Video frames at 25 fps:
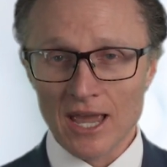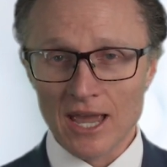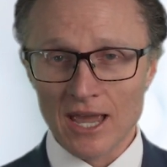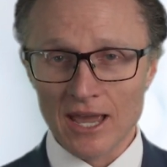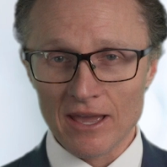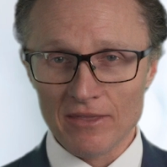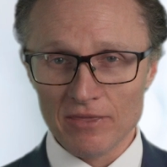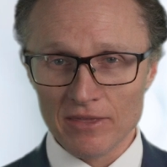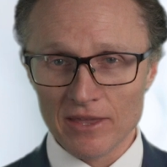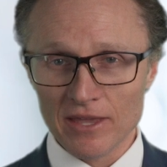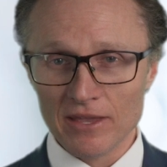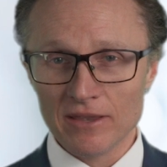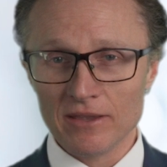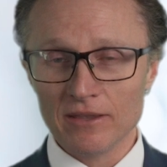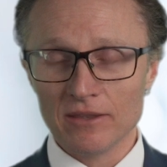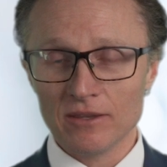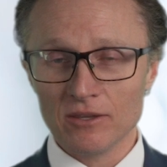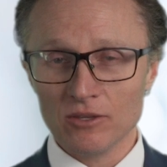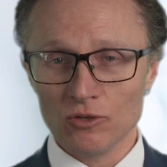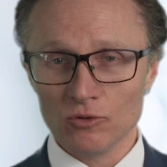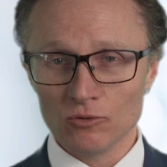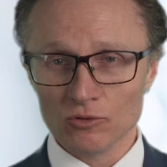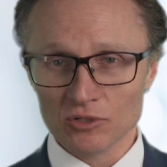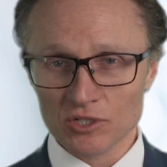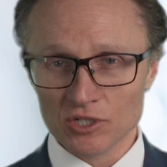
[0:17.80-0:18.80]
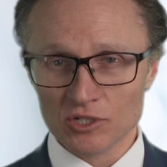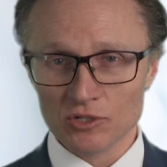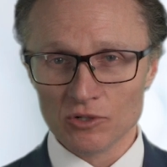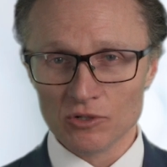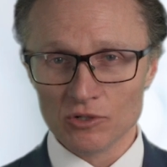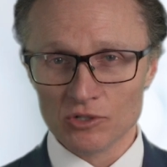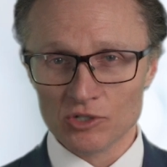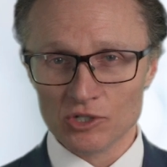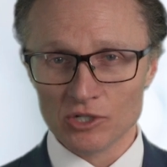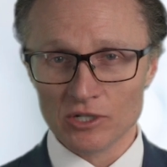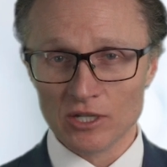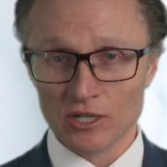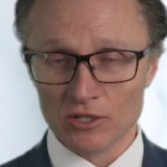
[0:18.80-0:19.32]
and then your
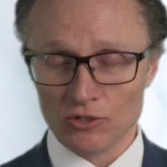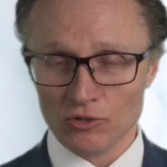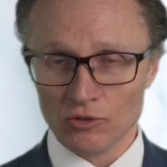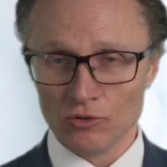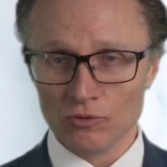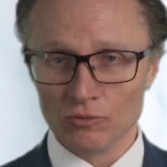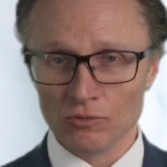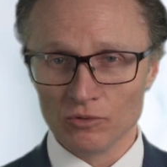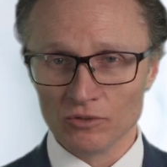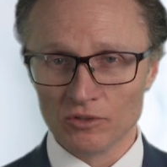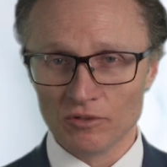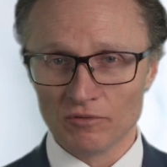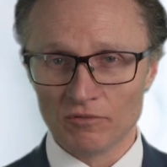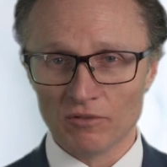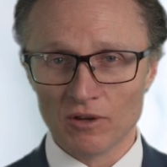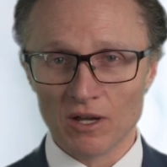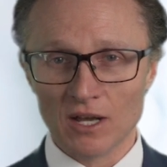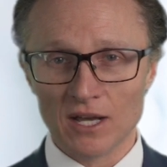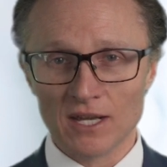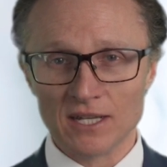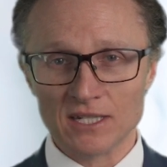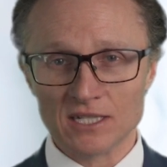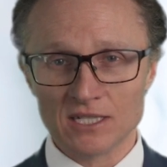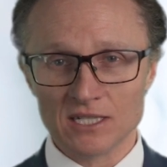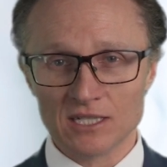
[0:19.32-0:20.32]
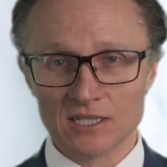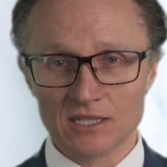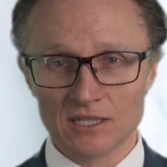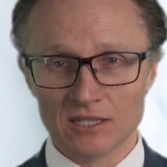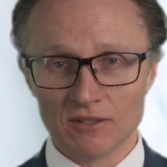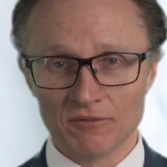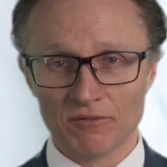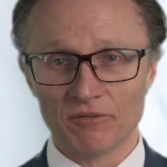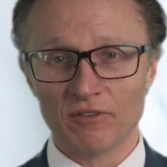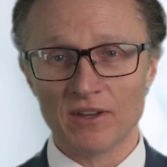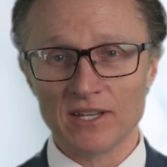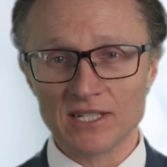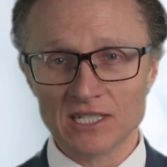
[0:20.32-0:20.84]
surgeon and you will devise the
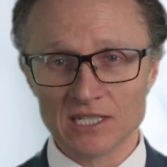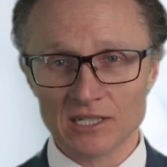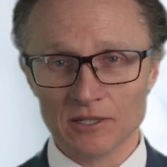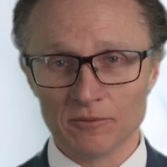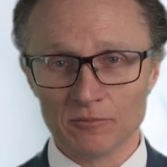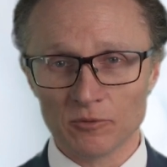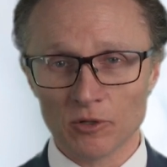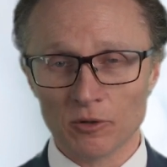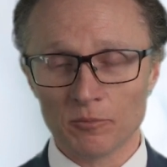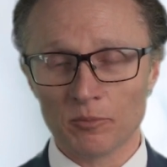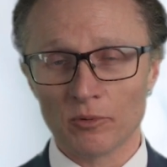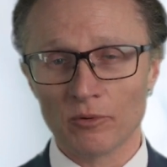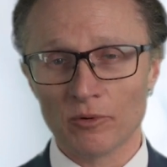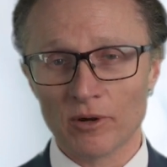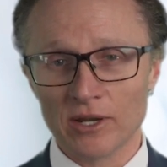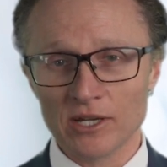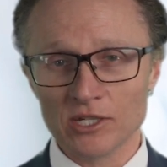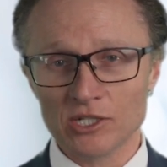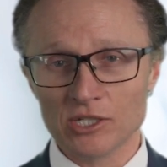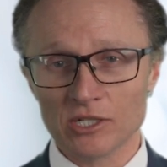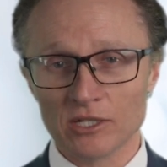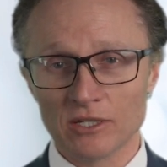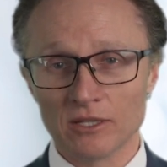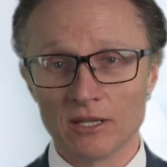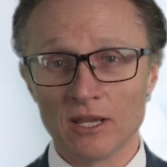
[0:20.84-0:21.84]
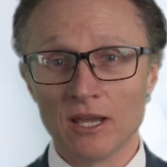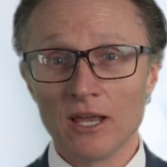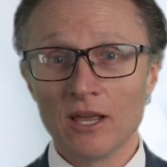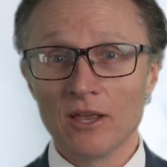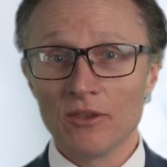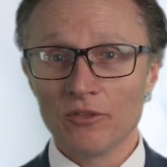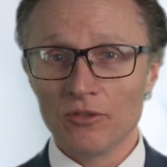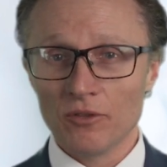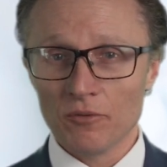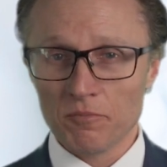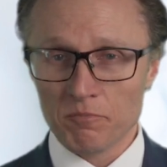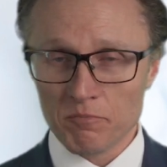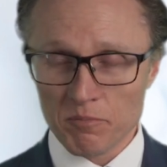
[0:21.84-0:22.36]
facelift operation
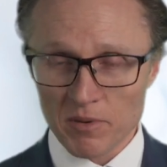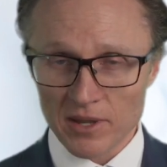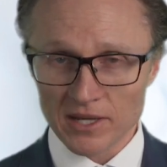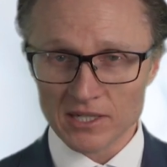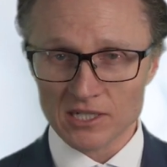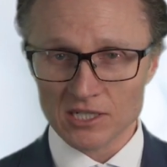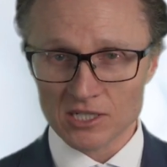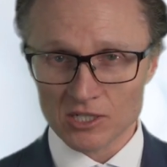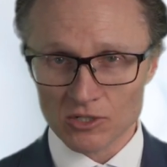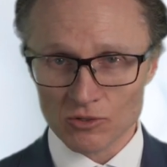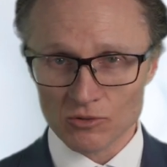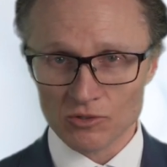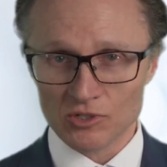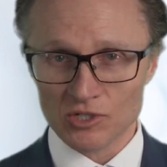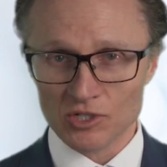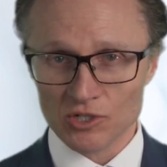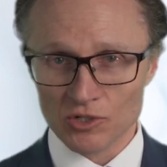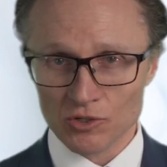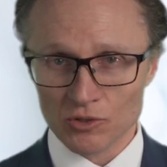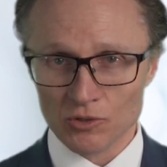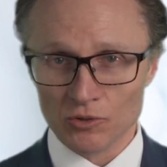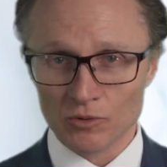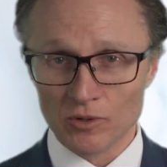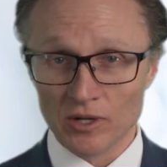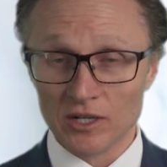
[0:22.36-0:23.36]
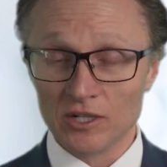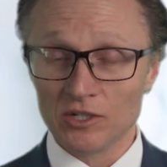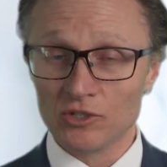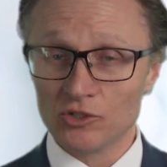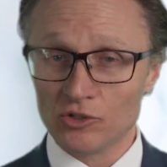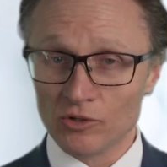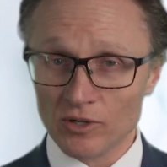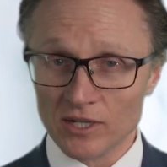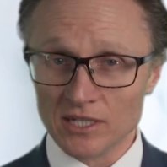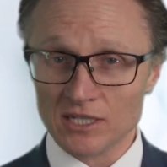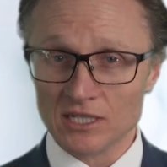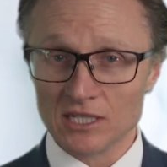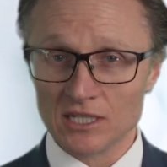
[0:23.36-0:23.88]
that best suits you and
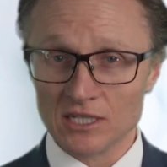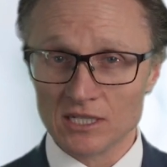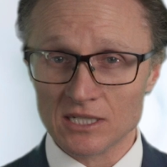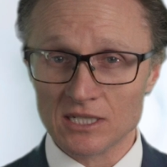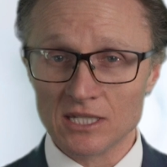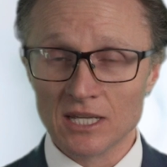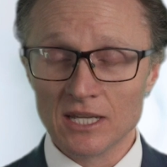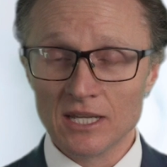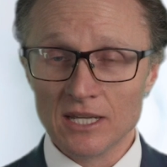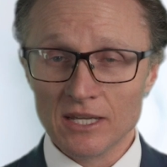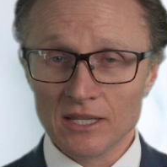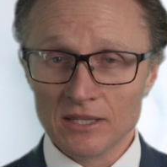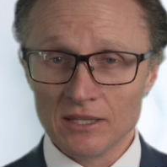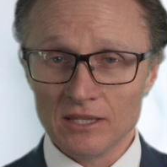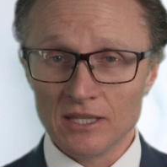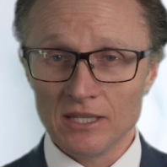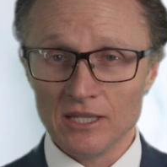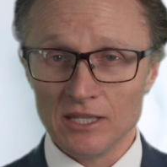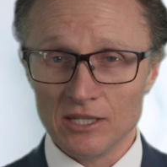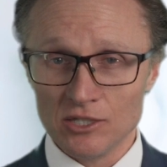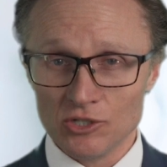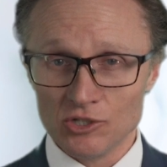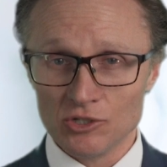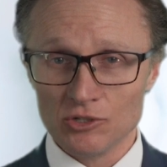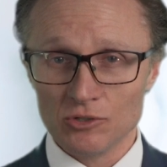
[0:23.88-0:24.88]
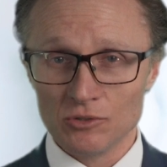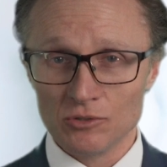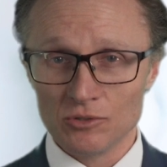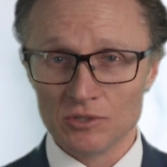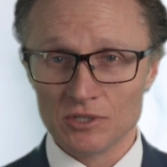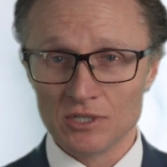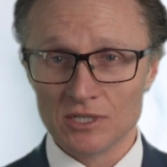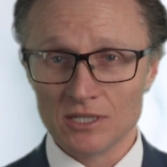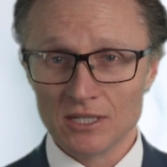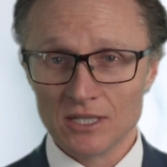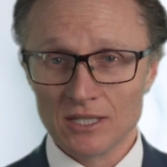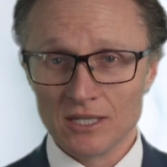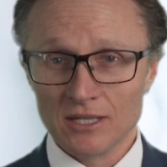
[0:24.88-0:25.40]
addresses the
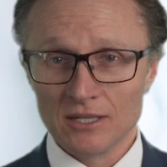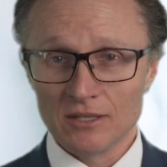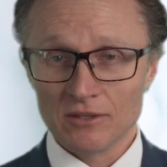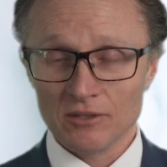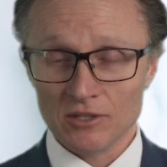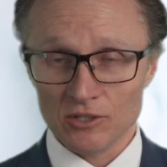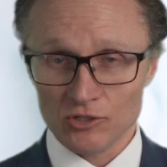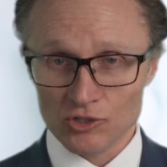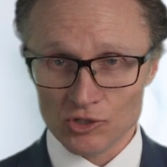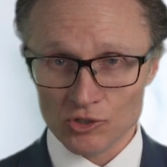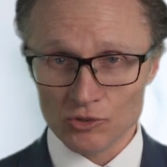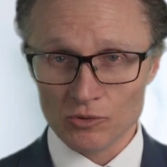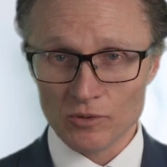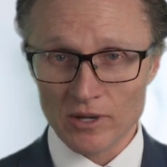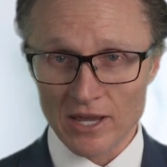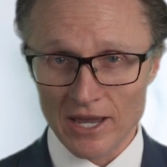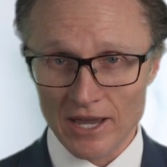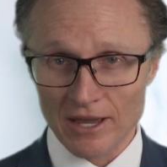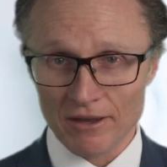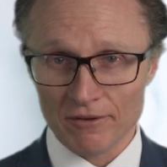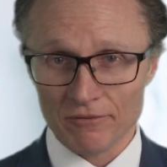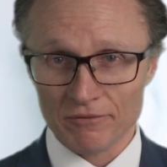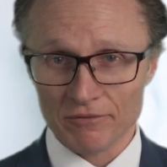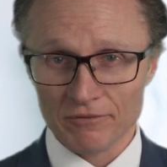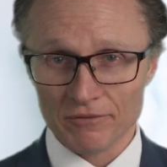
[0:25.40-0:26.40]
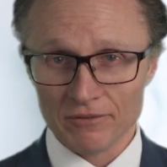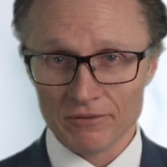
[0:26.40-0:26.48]
issues that you have.